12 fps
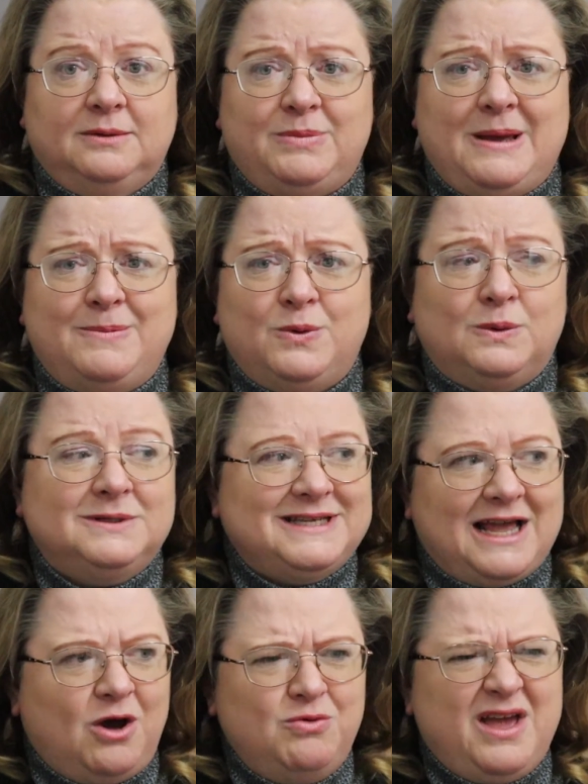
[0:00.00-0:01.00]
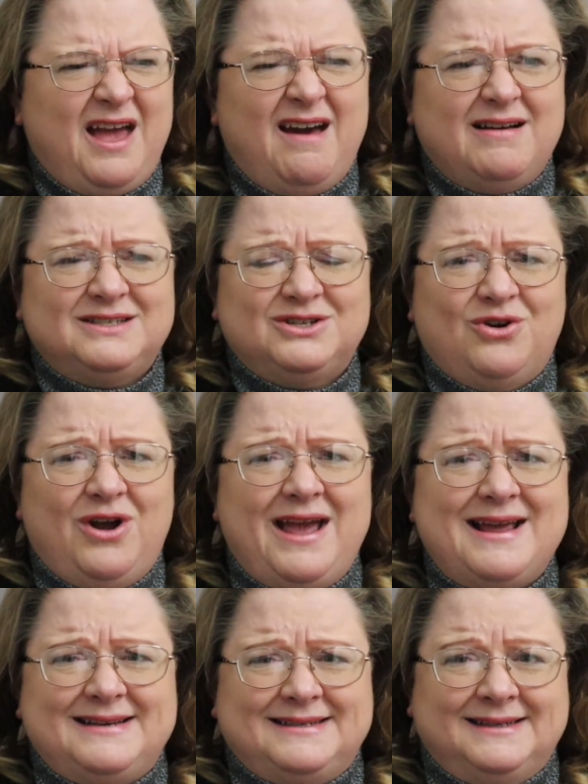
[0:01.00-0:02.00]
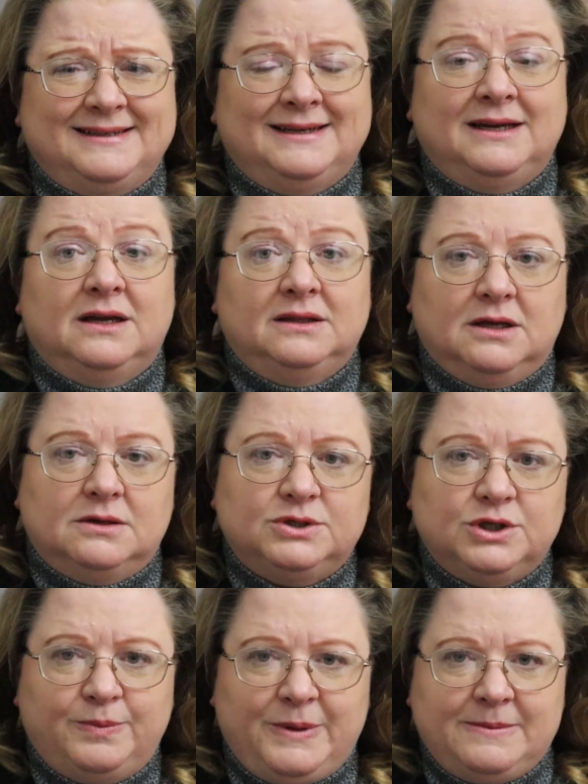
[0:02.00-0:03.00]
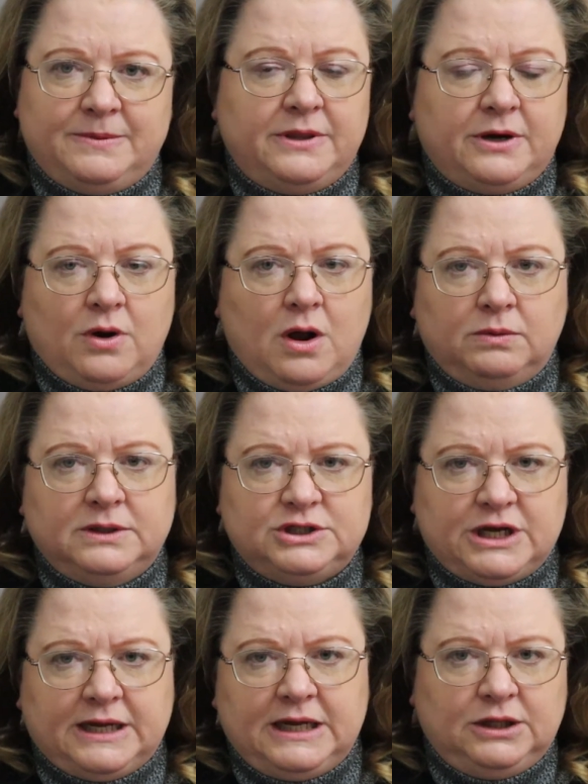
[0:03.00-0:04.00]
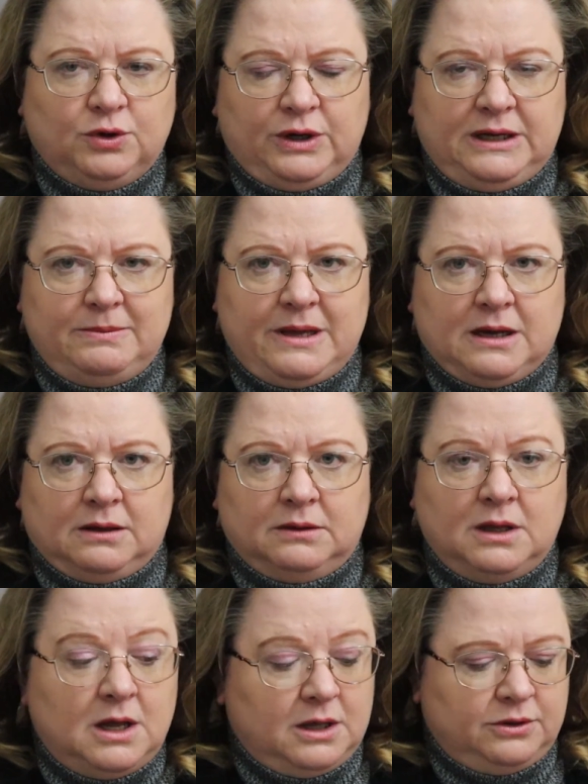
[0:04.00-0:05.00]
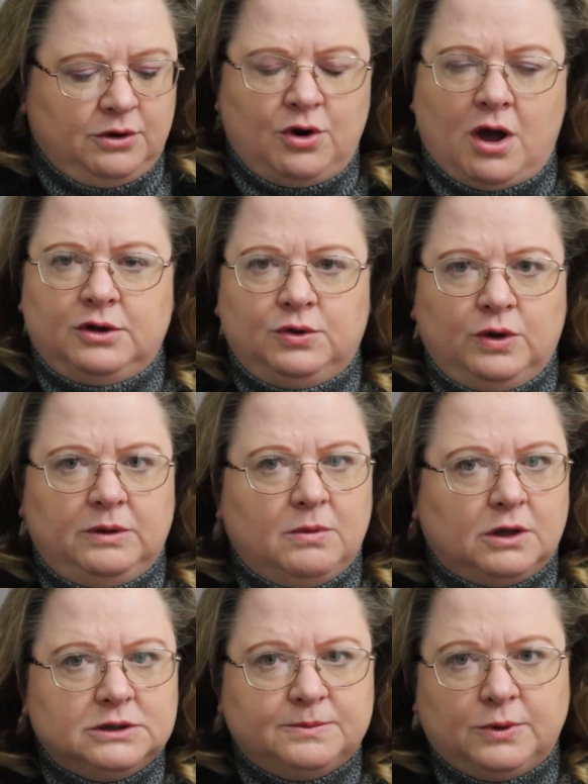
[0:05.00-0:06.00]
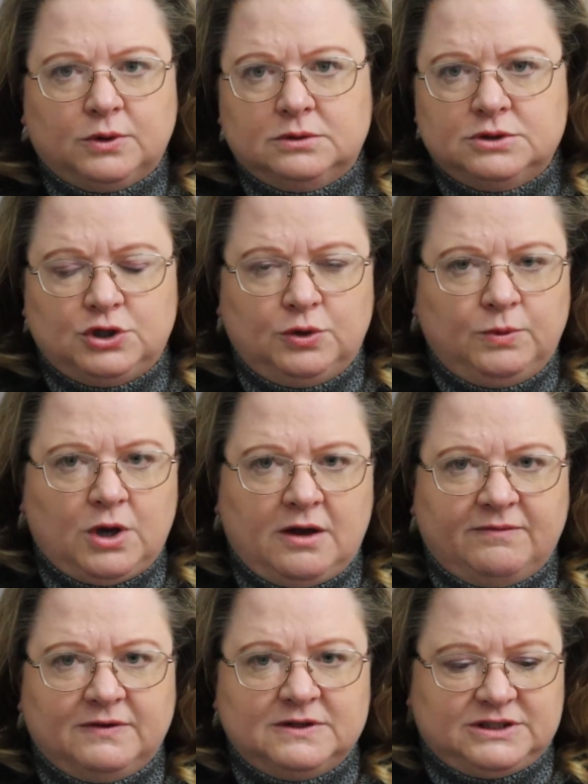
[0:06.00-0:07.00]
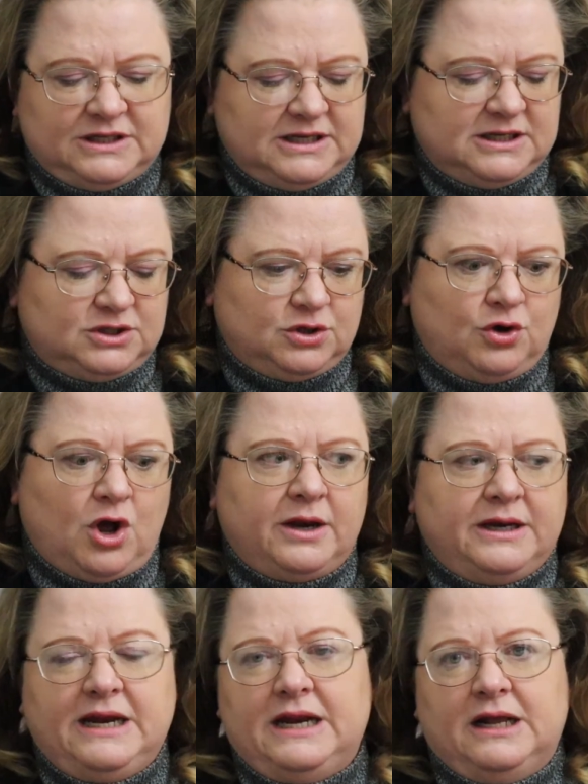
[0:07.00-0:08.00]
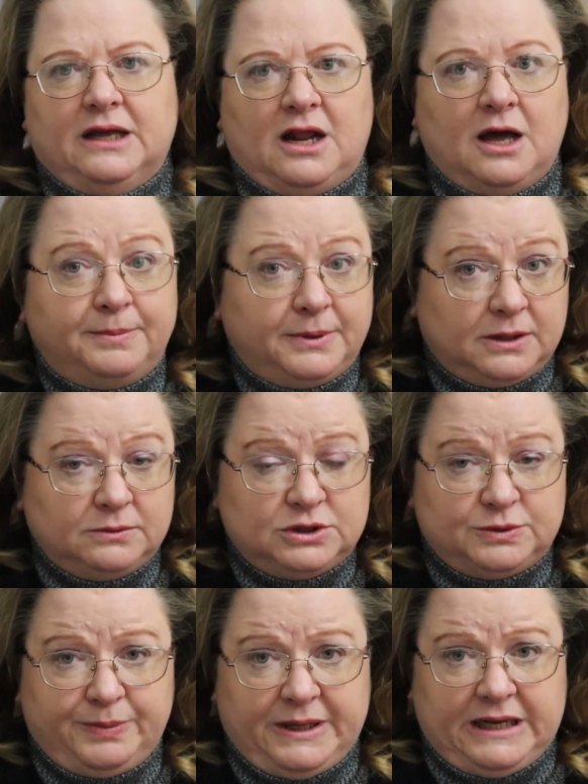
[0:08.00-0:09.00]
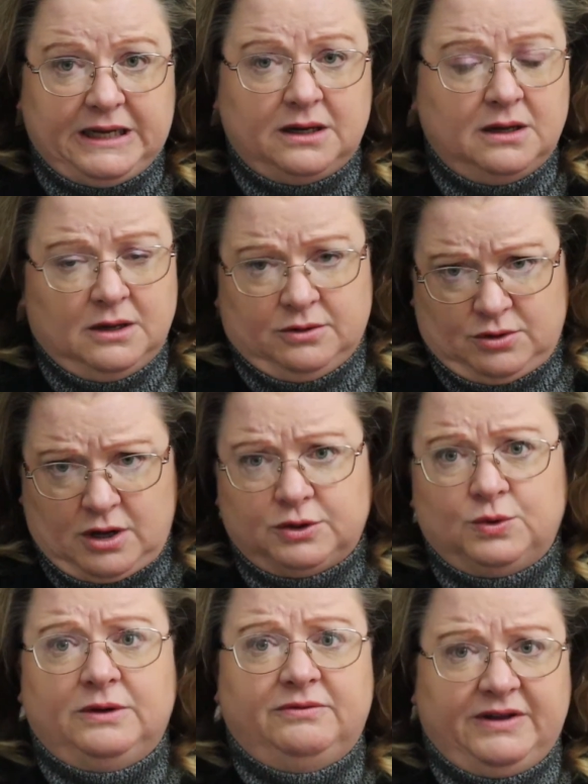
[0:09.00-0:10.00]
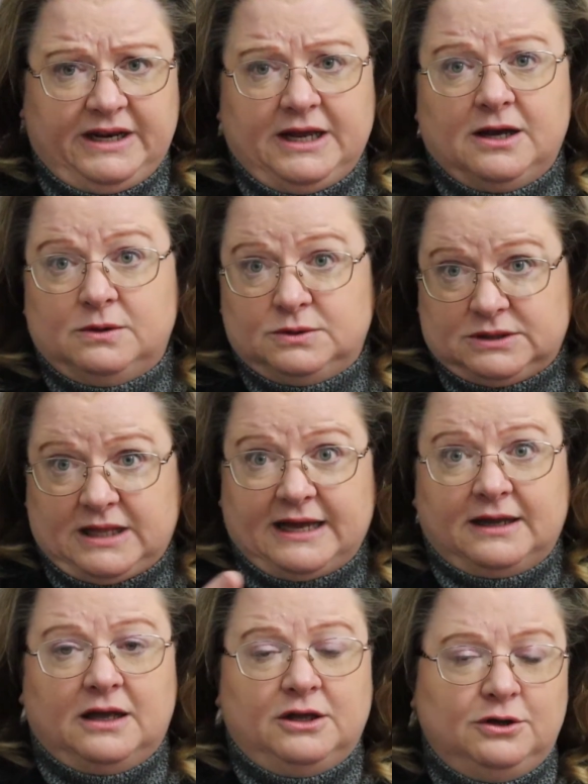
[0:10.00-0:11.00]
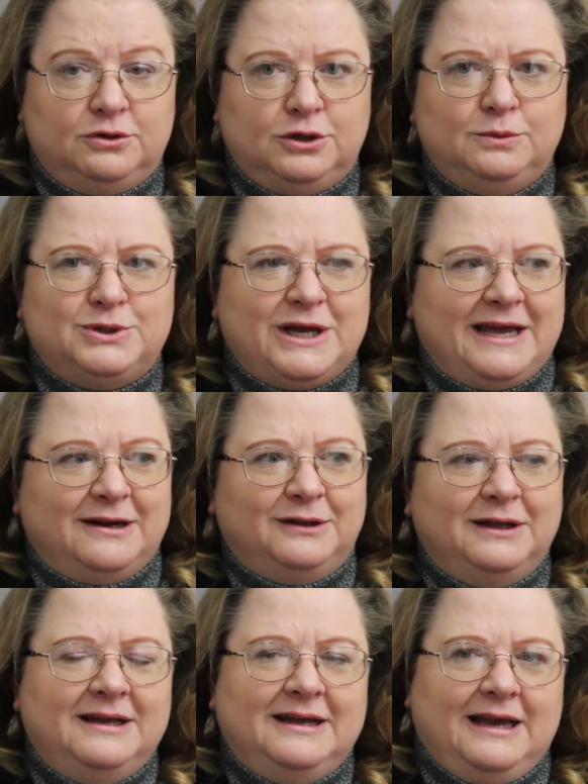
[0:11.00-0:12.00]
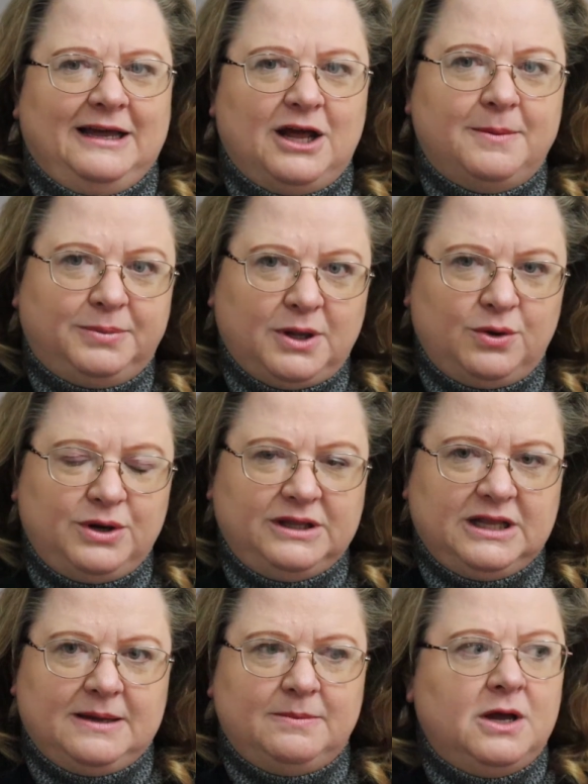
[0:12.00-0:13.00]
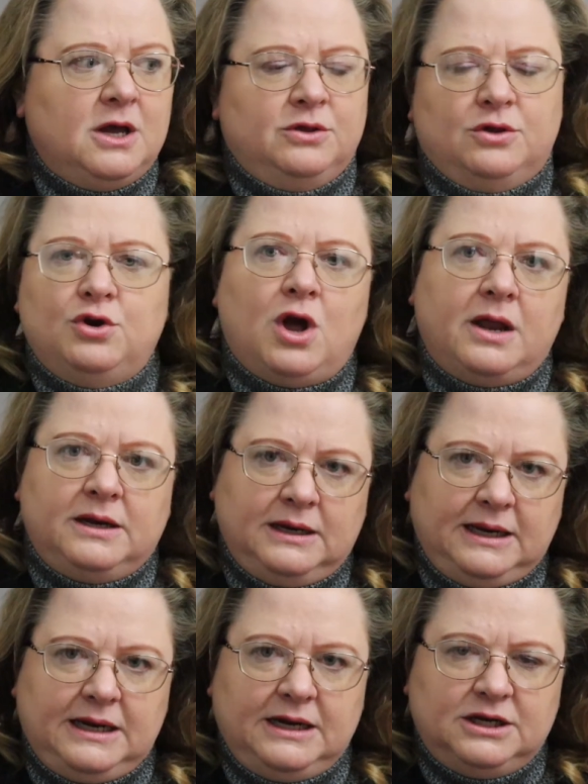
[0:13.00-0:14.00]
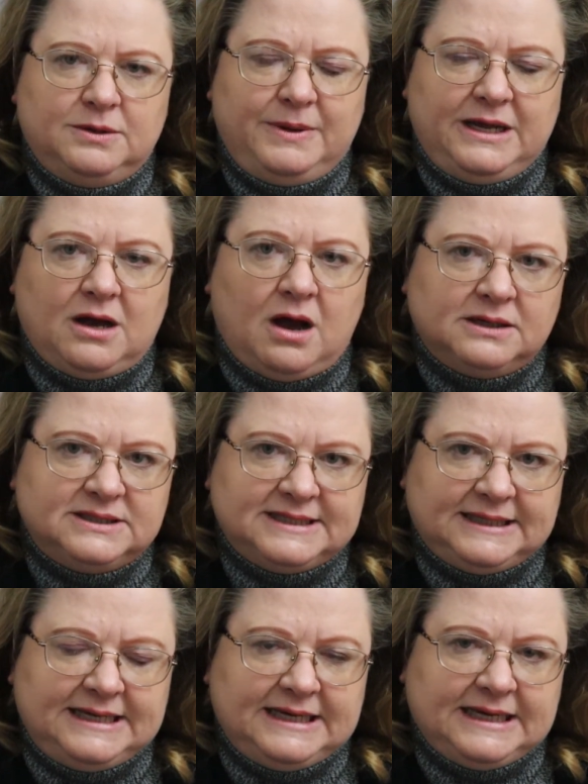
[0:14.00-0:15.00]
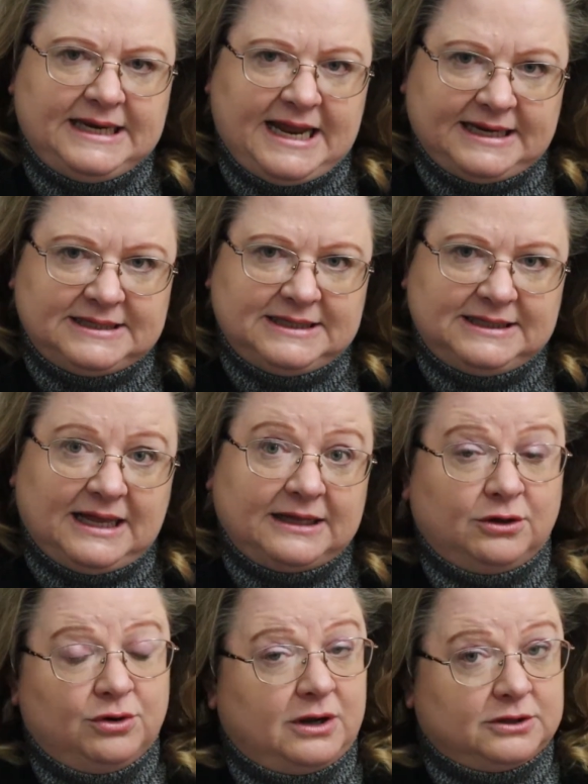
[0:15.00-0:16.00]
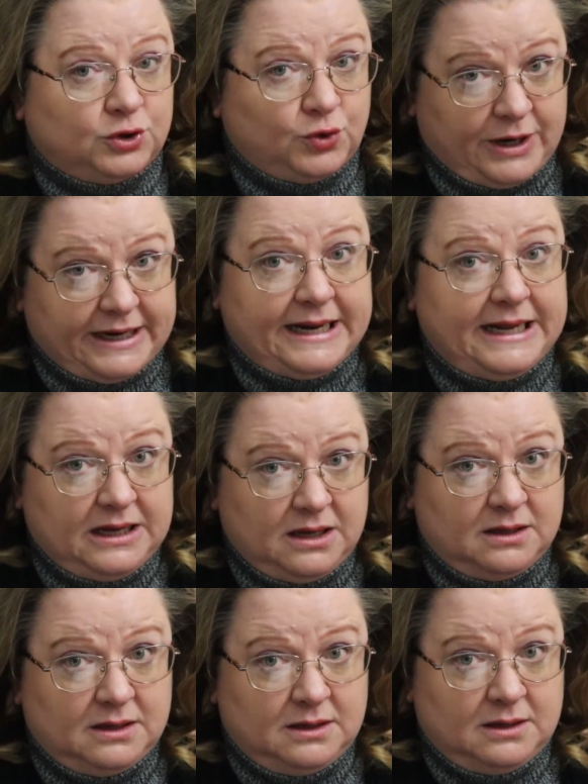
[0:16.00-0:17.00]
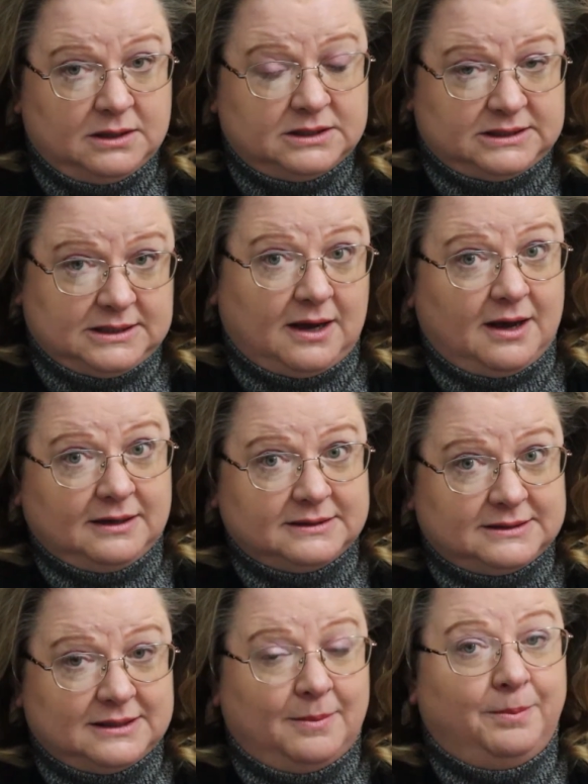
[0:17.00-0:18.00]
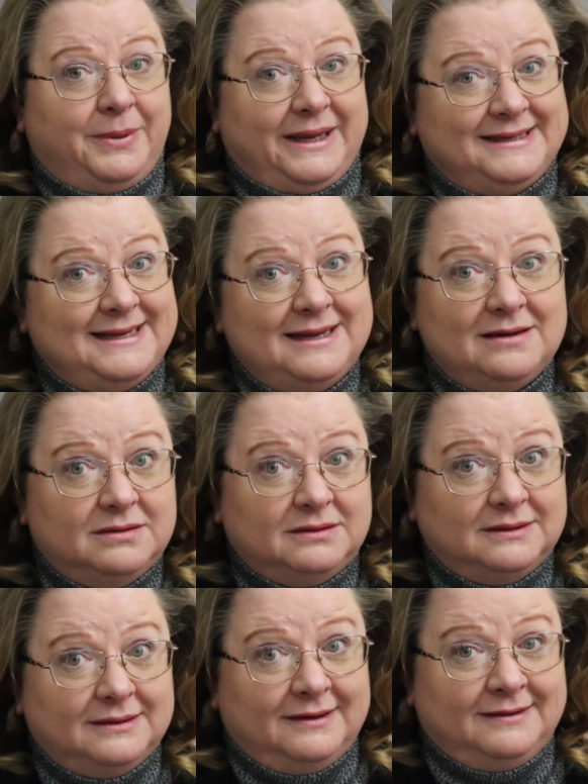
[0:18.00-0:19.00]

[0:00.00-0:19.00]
People will say, oh yeah, it's great. Those are the people that are only checking their email. They're not doing multiple Zoom conferences. They're not needing an upload speed. They're not doing videos like a YouTube channel and uploading them. They're not needing to be constantly connected, like they're not trading stocks. Big deal.